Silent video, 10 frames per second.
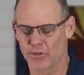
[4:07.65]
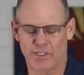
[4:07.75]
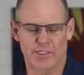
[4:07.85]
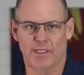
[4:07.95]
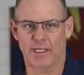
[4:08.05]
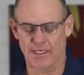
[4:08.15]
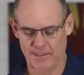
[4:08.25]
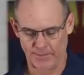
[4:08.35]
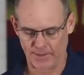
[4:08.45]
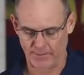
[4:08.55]
just in case
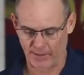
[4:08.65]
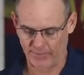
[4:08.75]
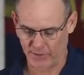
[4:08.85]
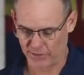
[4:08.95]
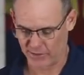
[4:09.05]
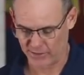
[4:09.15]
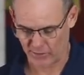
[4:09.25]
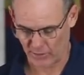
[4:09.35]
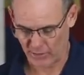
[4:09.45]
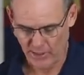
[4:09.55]
something
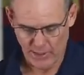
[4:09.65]
malfunctions or,